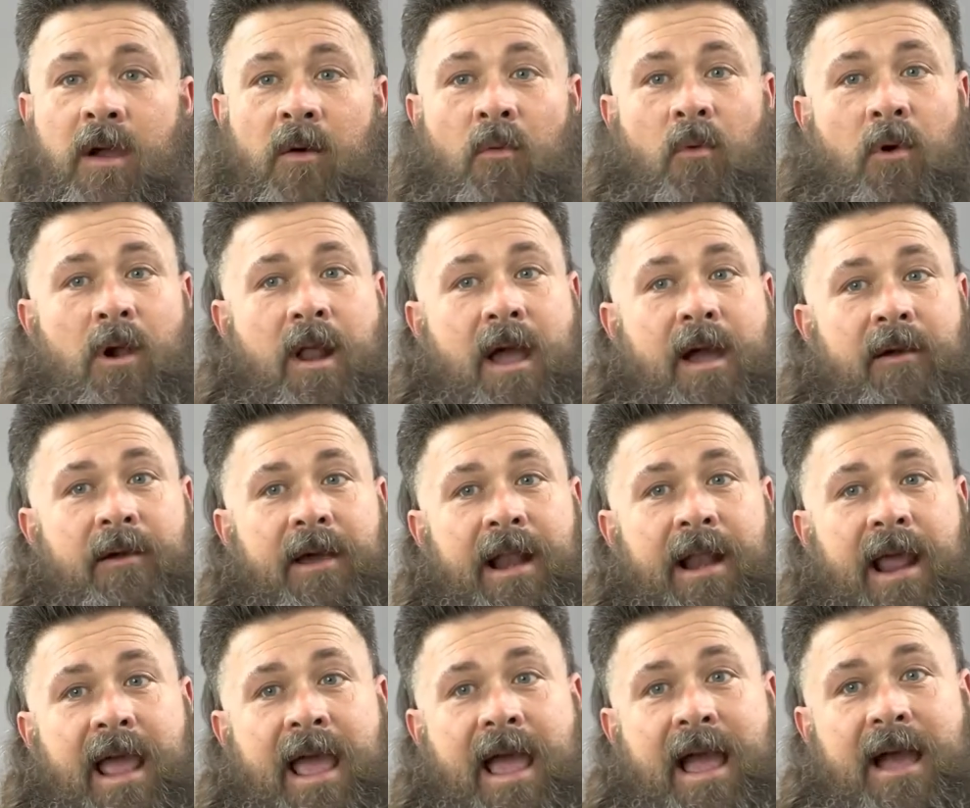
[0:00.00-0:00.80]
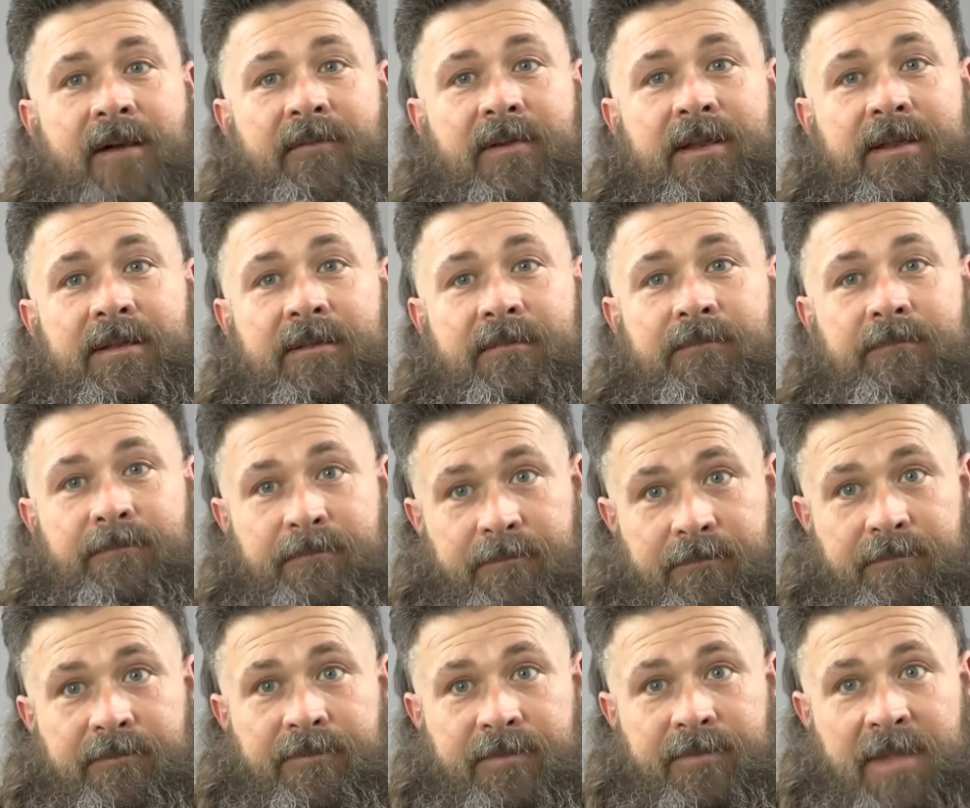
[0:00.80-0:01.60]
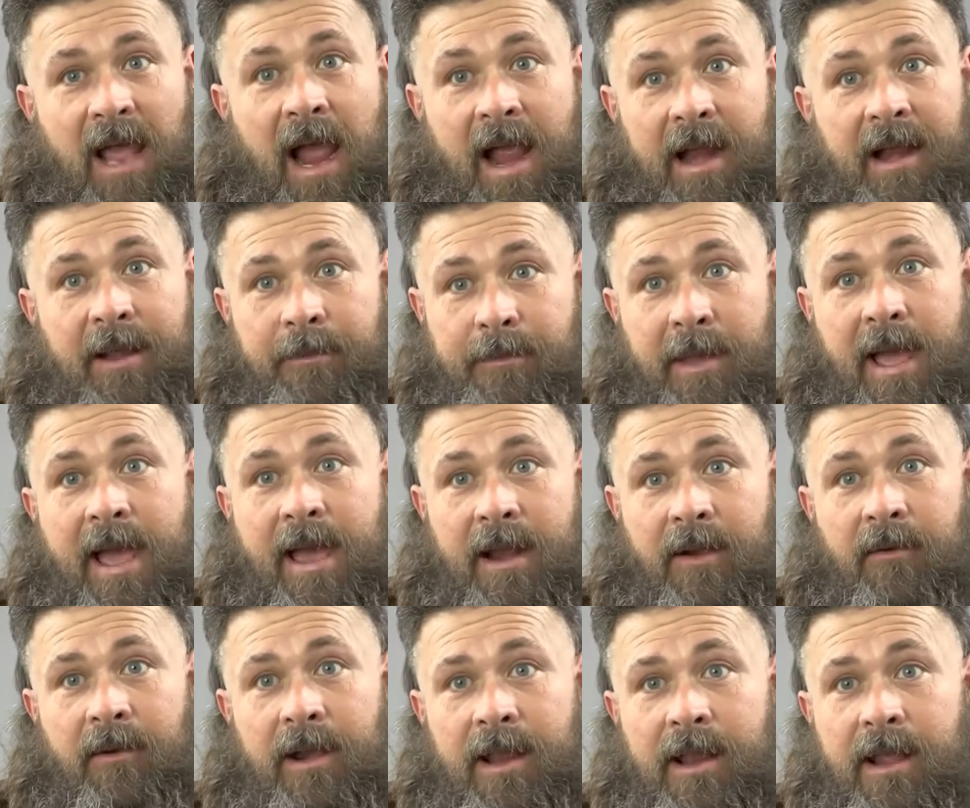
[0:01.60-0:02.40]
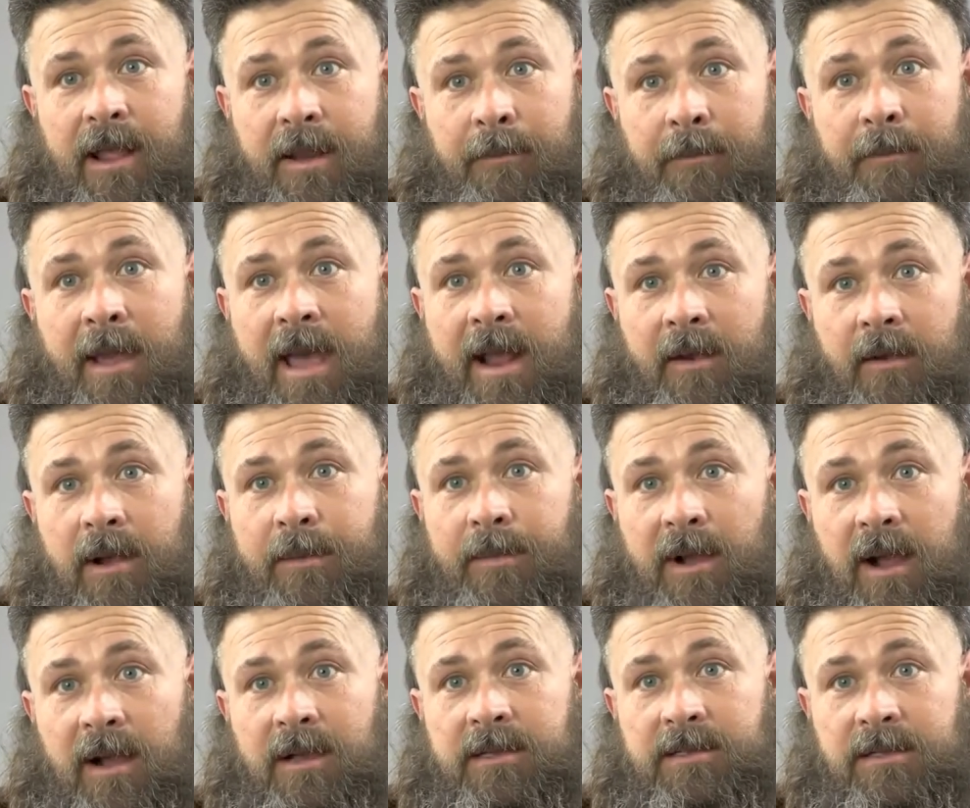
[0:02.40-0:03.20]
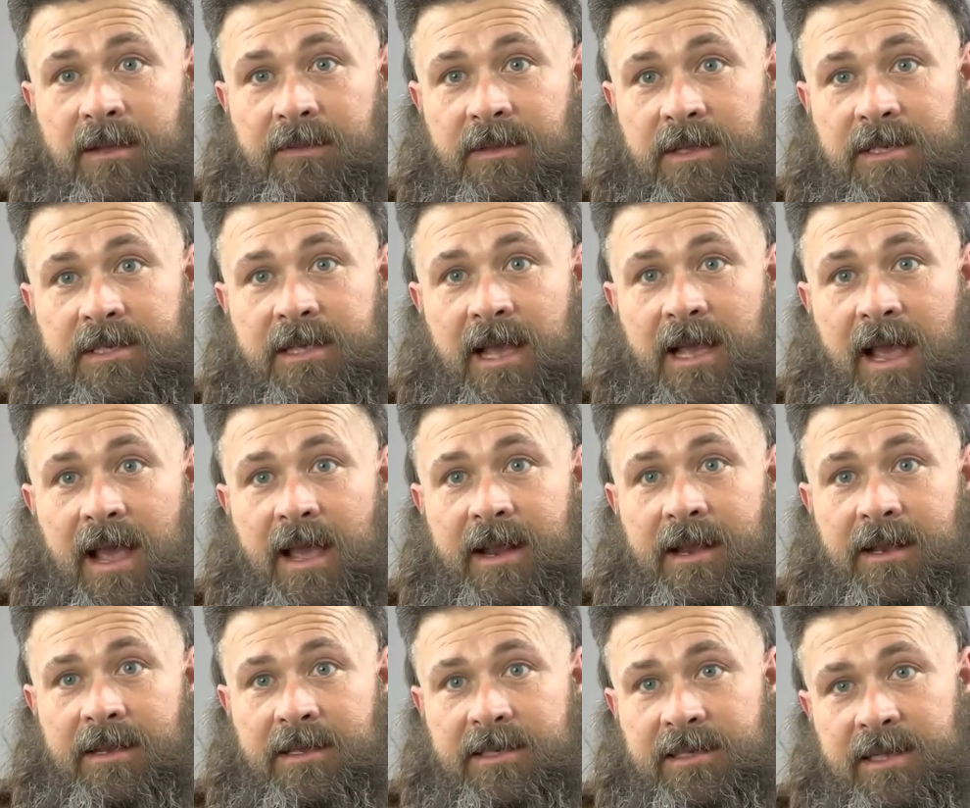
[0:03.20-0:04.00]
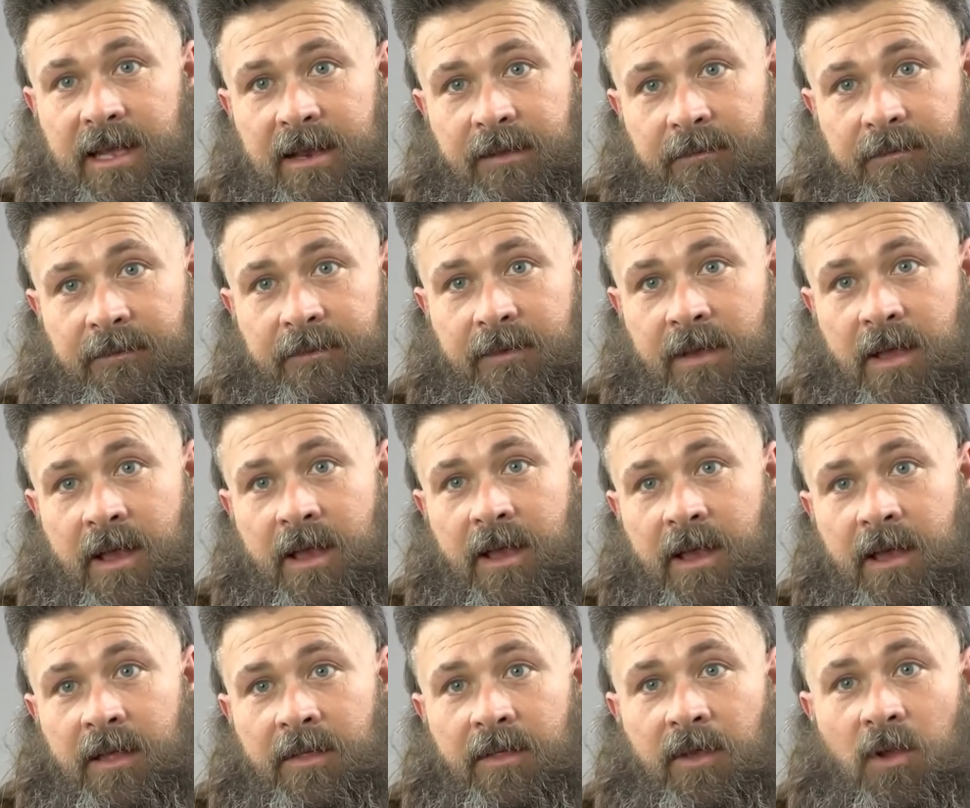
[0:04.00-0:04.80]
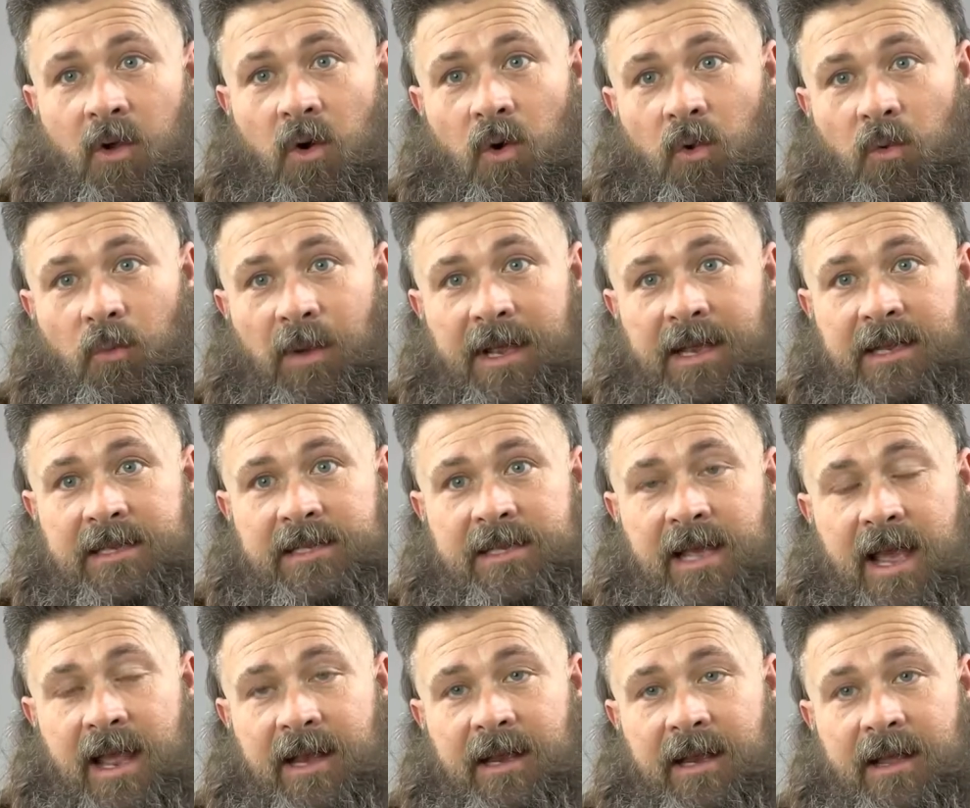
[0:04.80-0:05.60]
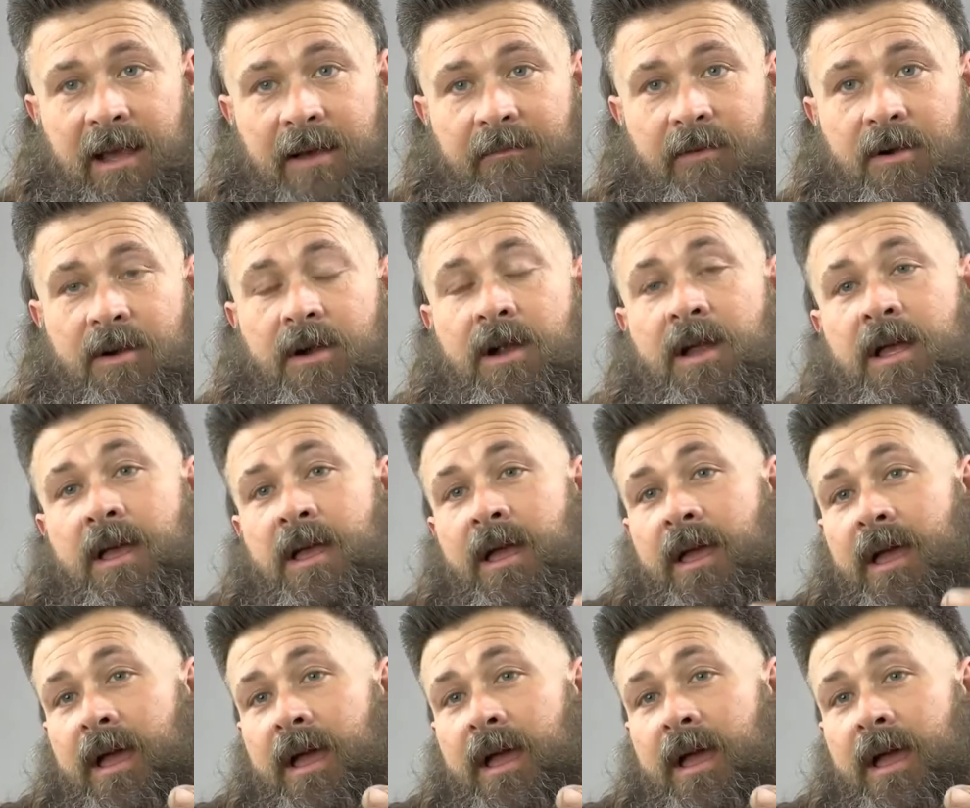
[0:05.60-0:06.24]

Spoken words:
we're now gonna have a Dyna battery and battery box on the side instead of the Goldwing side cover.